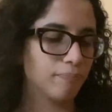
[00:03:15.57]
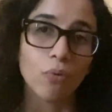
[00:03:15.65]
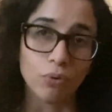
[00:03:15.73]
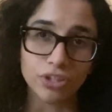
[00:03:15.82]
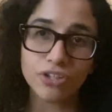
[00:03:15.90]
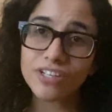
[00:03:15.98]

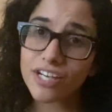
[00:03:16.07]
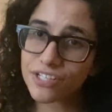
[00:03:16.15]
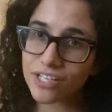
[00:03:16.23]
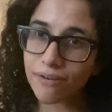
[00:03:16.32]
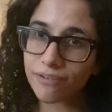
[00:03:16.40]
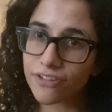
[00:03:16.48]
Well, there you guys
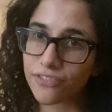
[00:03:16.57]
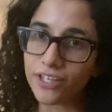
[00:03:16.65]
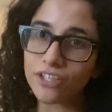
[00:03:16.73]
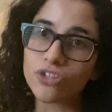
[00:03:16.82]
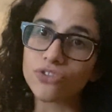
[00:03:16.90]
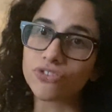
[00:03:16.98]
have it.
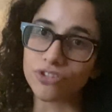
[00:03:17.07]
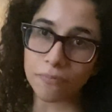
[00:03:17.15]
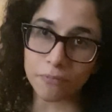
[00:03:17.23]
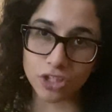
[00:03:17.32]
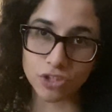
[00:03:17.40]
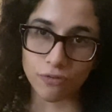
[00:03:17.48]
Thank you so
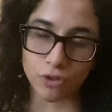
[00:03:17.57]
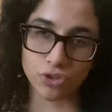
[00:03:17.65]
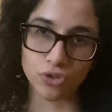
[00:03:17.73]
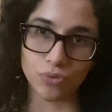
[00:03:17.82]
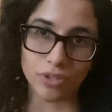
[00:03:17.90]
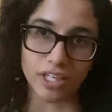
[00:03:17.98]
much for
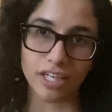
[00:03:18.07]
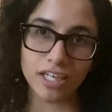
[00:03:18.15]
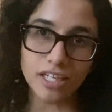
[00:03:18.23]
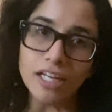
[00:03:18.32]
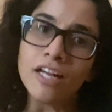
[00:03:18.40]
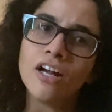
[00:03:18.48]
tuning
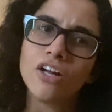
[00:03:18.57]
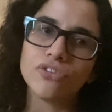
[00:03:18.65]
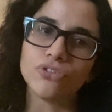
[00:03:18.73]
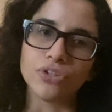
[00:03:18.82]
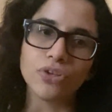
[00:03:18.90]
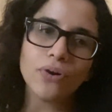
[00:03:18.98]
in.
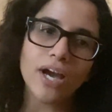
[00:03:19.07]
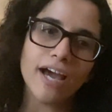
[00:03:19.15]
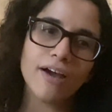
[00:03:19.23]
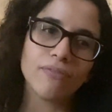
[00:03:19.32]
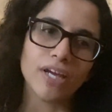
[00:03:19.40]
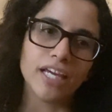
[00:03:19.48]
Do you
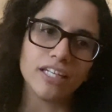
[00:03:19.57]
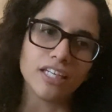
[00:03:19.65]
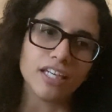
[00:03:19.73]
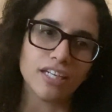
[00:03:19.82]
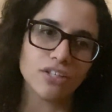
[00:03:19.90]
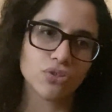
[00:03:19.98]
have any
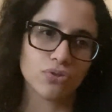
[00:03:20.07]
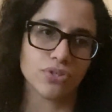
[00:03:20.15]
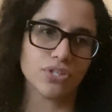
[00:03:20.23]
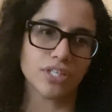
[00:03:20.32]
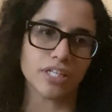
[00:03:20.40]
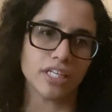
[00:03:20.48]

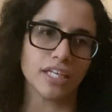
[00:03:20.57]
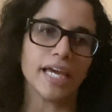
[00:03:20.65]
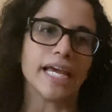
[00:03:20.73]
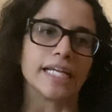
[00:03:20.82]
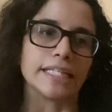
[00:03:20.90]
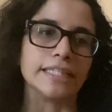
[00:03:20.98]
interesting
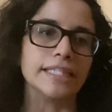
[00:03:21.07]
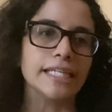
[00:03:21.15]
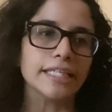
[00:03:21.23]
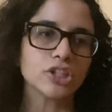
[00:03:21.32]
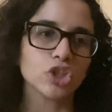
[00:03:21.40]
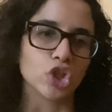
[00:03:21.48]

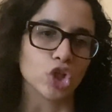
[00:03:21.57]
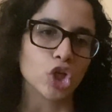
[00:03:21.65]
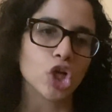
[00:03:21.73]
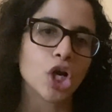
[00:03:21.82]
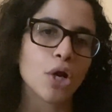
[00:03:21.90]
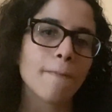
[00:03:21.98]
litter
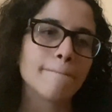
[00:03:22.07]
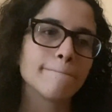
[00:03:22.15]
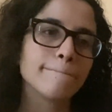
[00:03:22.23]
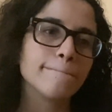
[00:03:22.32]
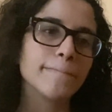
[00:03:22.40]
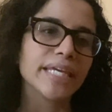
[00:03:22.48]

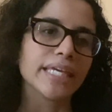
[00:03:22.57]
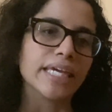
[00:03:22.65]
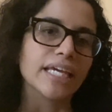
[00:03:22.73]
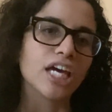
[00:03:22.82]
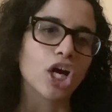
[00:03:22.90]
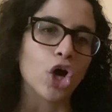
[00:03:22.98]

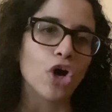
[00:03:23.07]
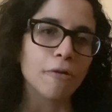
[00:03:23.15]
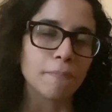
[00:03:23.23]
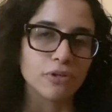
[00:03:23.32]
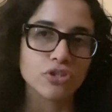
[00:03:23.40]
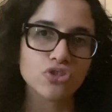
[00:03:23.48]
picking
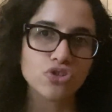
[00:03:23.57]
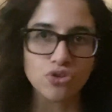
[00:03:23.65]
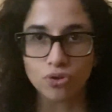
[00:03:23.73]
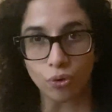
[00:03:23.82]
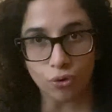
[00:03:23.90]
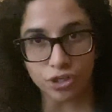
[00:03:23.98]
up
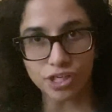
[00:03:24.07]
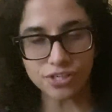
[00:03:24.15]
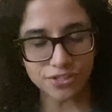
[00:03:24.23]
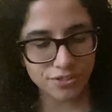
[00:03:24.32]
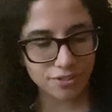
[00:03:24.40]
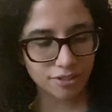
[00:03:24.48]

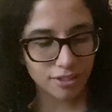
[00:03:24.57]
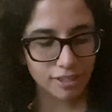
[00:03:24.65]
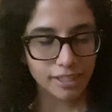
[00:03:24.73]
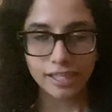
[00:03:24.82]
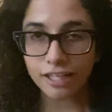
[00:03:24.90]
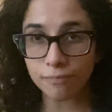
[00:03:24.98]
stories?
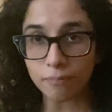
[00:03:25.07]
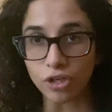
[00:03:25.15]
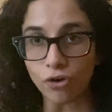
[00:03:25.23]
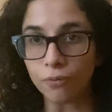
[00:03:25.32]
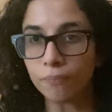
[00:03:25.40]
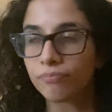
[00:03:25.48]
Let me
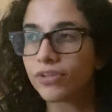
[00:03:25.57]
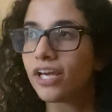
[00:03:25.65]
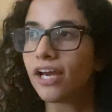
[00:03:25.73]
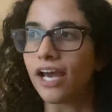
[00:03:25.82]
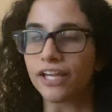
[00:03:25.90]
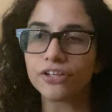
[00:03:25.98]
know.
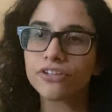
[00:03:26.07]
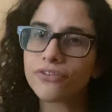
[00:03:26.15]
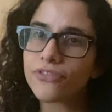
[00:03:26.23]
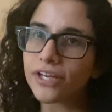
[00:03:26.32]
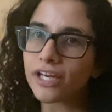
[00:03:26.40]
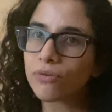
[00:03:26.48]
Another
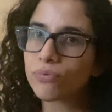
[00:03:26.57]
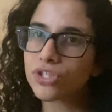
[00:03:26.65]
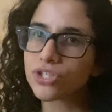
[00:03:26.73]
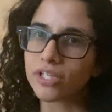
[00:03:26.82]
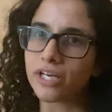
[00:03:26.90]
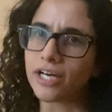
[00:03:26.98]
thing I
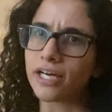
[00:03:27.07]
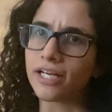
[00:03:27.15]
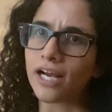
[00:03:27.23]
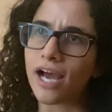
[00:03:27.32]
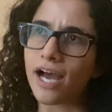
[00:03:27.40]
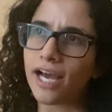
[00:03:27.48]
wish
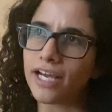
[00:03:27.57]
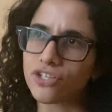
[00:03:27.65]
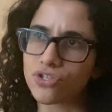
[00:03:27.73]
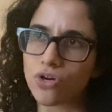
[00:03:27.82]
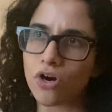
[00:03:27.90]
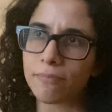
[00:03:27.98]
that I
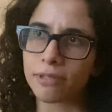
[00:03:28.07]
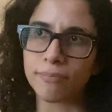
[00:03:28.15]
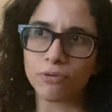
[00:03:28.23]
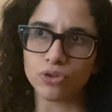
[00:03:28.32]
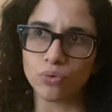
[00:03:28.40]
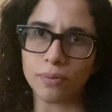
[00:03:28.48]
saw
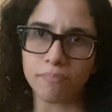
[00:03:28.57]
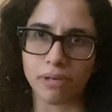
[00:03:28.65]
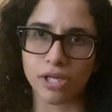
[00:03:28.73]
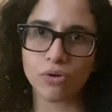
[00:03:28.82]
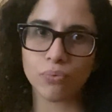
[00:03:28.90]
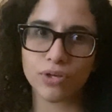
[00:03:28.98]
people doing
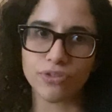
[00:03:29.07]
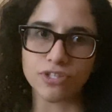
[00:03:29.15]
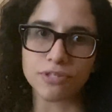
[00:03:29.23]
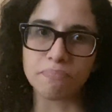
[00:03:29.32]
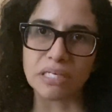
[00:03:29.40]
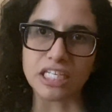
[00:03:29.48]
better with
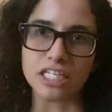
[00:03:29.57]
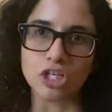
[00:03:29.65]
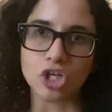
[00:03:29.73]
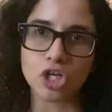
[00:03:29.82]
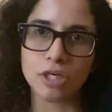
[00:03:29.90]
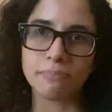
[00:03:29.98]
is
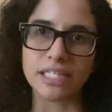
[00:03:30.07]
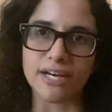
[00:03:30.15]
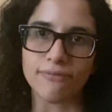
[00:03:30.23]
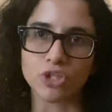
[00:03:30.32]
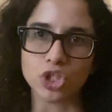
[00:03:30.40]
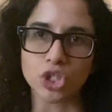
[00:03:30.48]
picking up
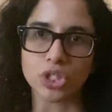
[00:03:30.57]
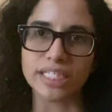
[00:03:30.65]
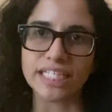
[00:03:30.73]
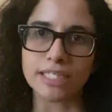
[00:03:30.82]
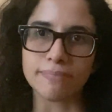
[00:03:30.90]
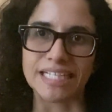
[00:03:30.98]
after your
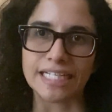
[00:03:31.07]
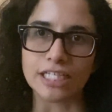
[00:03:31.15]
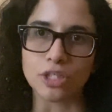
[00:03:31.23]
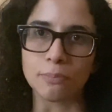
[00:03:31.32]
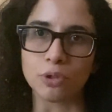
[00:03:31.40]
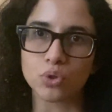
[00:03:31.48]
damn
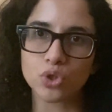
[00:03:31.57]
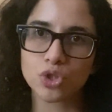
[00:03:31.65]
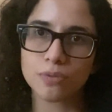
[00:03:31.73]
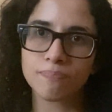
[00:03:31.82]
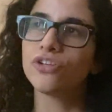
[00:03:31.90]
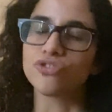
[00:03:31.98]
animals.
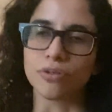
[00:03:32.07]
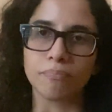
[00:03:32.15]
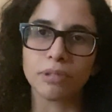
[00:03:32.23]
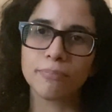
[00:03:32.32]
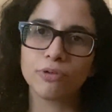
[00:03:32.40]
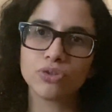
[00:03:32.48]
Some
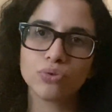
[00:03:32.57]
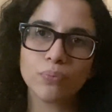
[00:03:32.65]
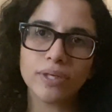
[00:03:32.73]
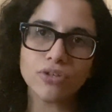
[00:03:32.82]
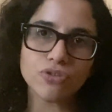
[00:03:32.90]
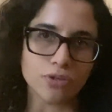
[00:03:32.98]
people do
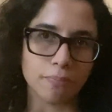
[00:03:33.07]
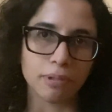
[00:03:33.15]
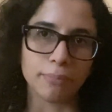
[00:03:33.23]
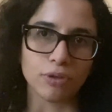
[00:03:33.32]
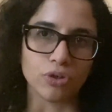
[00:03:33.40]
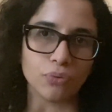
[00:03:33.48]
well, some
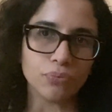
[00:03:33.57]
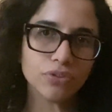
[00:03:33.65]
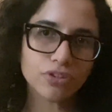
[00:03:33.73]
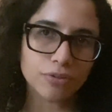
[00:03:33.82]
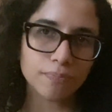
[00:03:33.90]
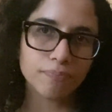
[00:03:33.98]
people don't.
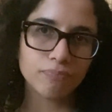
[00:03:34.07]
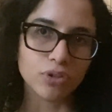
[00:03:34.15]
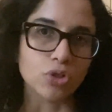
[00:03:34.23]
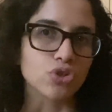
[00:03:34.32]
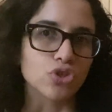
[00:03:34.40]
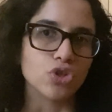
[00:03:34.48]

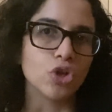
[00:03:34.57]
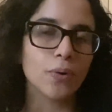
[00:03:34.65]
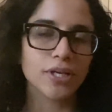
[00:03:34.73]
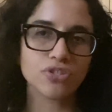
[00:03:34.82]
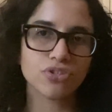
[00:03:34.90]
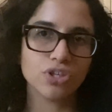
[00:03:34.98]
There's no
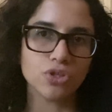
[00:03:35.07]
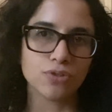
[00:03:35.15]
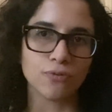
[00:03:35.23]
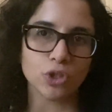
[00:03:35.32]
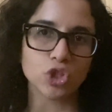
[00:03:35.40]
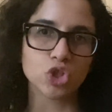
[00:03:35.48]
excuse
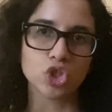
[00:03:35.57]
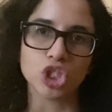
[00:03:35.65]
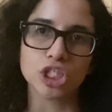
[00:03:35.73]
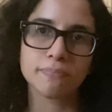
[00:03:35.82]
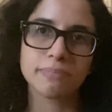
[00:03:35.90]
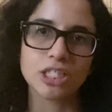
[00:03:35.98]
for you to
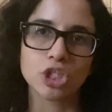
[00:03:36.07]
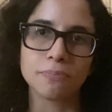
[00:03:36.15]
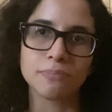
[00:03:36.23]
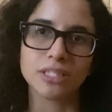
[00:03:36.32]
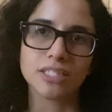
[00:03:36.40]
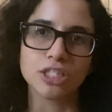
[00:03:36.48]
not pick
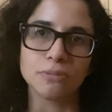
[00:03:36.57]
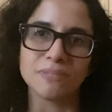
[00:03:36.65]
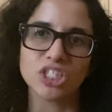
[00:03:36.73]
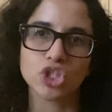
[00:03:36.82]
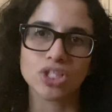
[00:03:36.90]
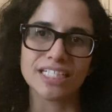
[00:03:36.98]
up the
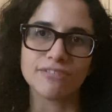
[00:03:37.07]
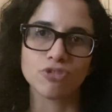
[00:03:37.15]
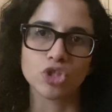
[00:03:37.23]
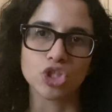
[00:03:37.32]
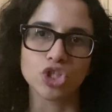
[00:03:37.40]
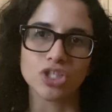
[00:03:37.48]
mess
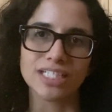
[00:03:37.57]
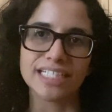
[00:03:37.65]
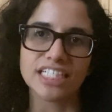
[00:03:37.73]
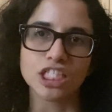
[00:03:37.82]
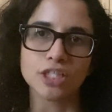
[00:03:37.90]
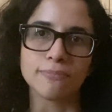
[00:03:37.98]
after your
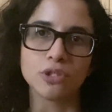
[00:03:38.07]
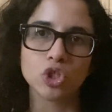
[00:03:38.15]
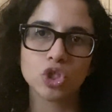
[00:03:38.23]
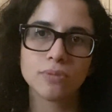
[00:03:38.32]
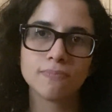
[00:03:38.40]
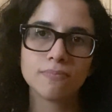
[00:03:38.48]
animal.
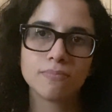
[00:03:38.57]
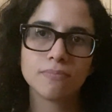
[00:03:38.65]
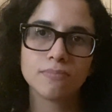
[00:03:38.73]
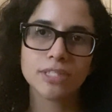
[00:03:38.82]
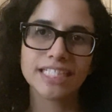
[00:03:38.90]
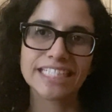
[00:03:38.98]

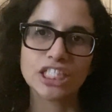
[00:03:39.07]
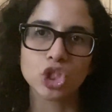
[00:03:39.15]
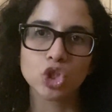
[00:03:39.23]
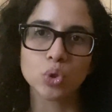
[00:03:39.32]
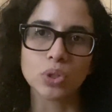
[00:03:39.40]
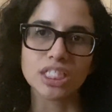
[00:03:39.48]

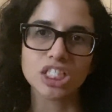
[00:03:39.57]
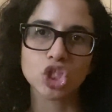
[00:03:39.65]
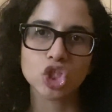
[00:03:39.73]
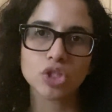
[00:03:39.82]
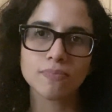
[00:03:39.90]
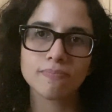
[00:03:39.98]
Do it.